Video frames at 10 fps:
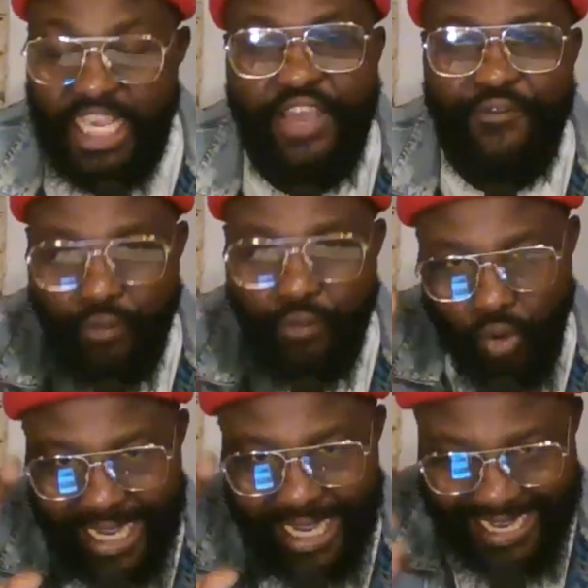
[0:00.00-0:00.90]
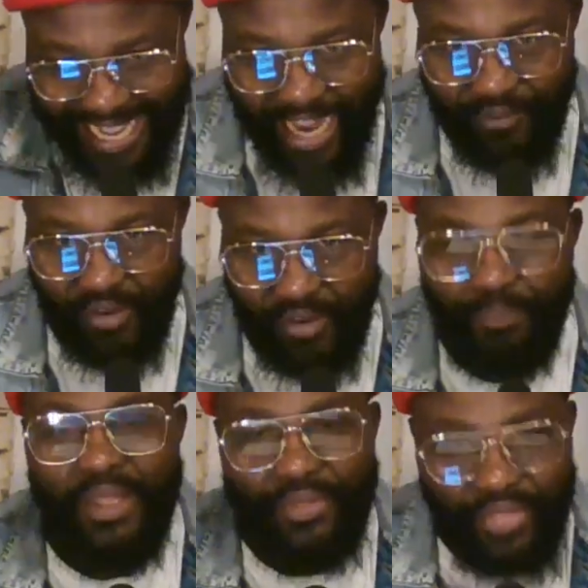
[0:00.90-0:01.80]
If you can ever
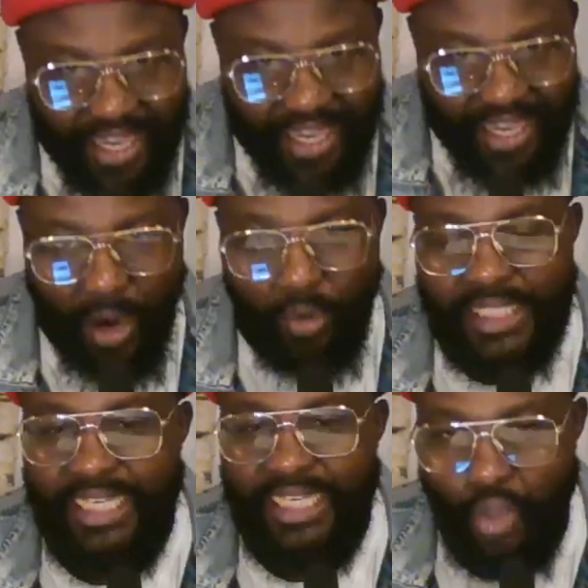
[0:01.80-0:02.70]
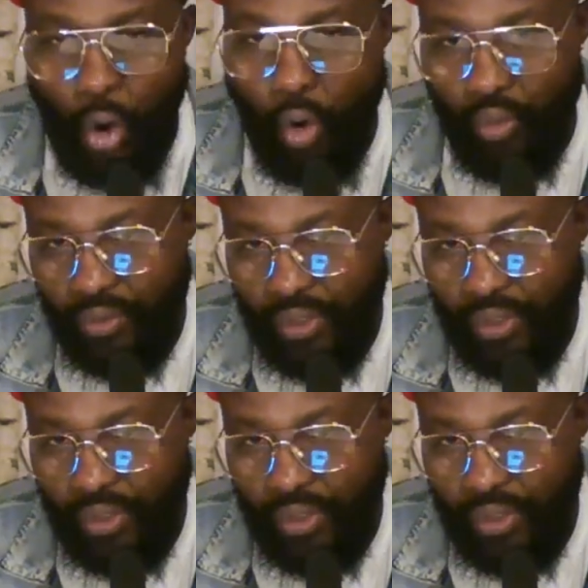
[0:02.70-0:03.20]
think about it at all,